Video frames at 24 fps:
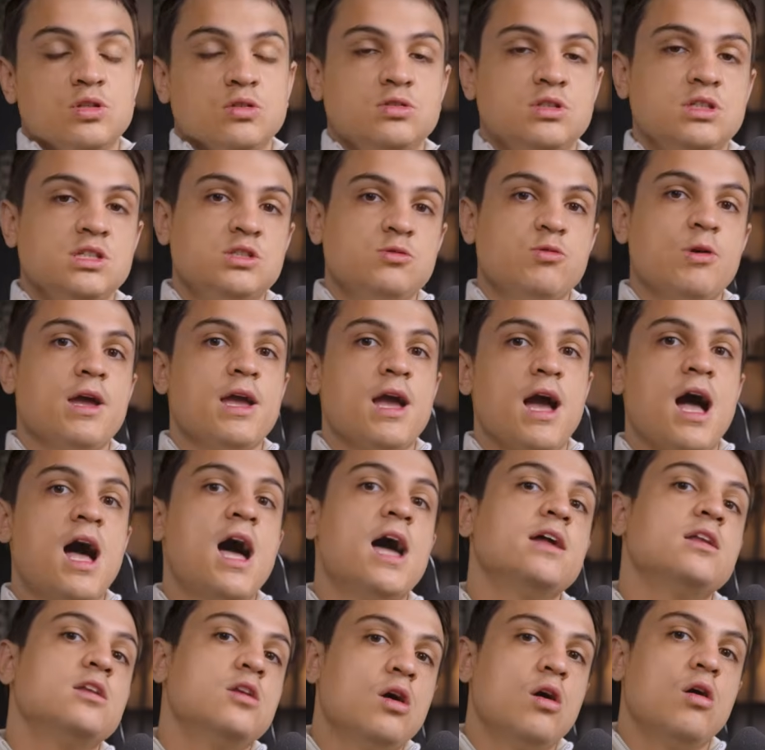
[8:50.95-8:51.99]
this way
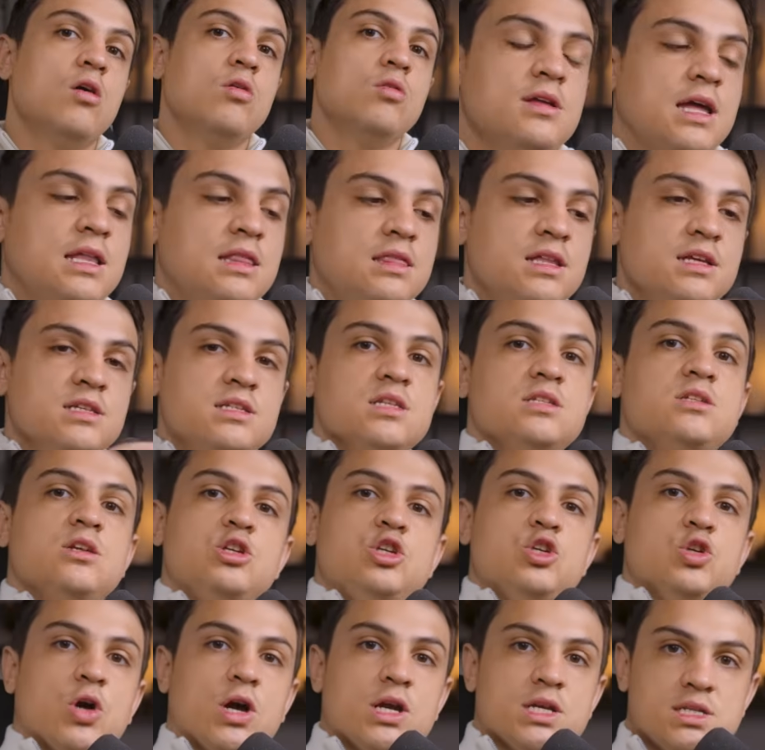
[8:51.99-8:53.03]
I know that this is the
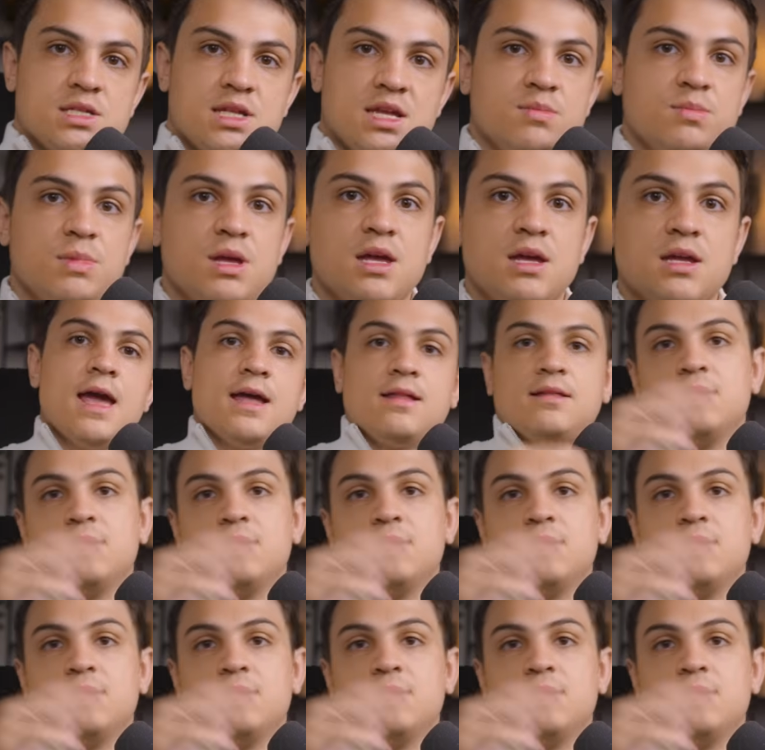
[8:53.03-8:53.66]
choice they made.